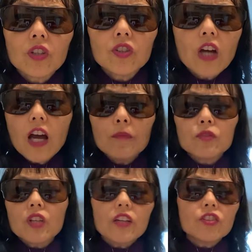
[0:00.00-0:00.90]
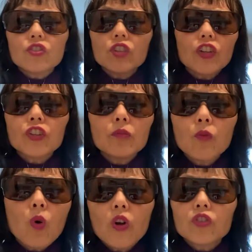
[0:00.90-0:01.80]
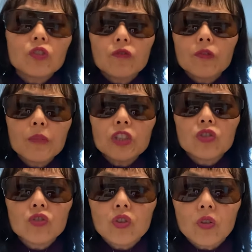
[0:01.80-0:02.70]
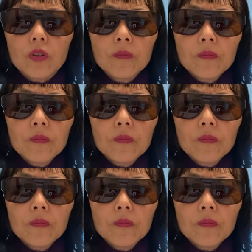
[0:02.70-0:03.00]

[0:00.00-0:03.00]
There's nothing more for me to do.